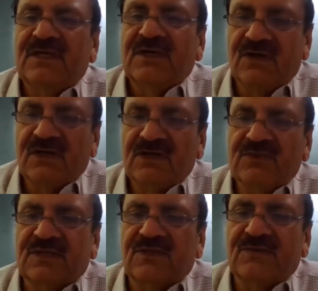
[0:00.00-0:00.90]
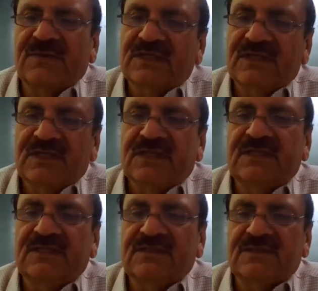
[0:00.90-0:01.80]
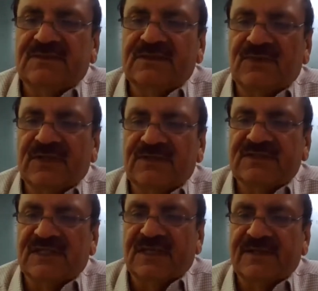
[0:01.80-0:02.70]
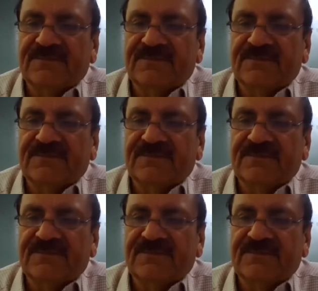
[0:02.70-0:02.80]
or to the government, the work is done.